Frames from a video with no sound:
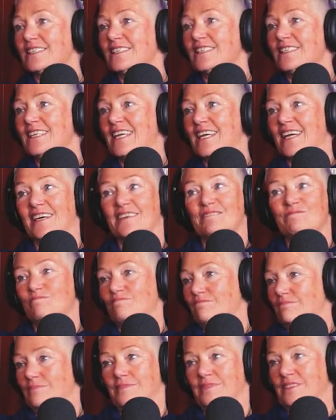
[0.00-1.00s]
Yeah.
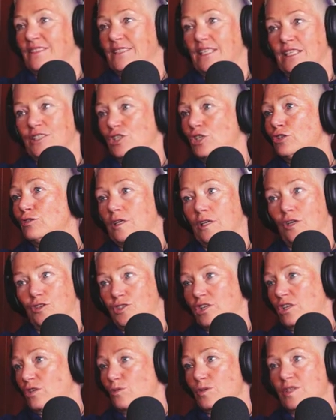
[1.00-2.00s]
Yeah. The okay.
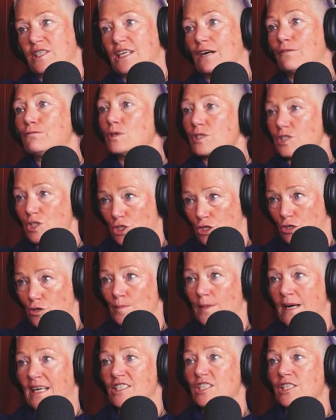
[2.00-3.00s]
neurological stuff was too
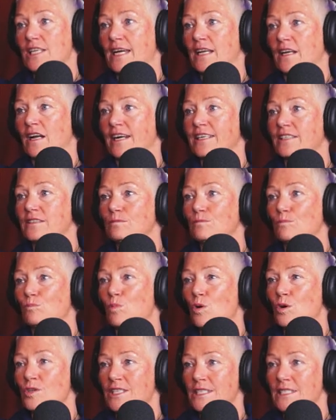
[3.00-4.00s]
much yeah. and I
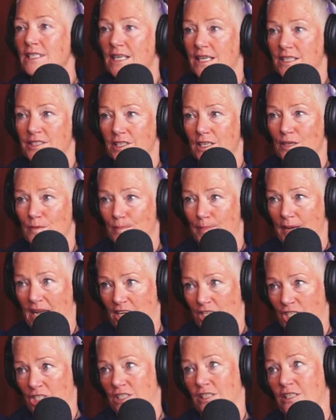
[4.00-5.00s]
wasn't as
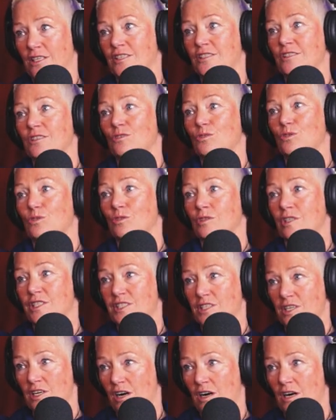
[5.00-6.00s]
compassionate or as
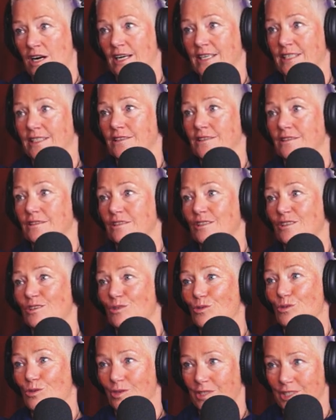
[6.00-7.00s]
kind
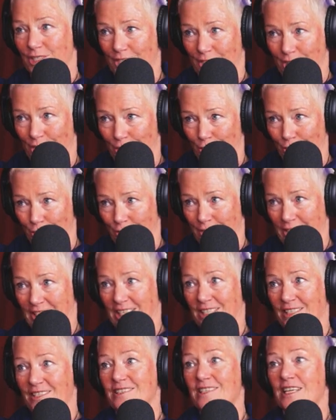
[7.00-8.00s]
or as
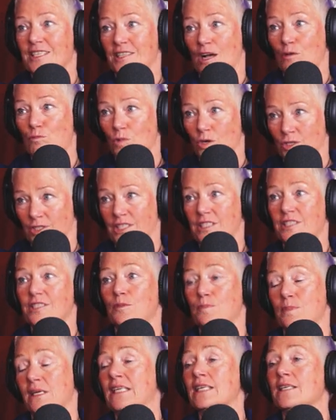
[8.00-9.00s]
curious as I wanted to
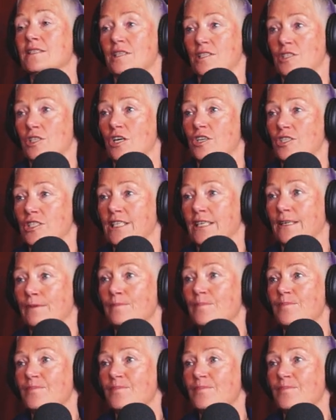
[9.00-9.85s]
be as a doctor.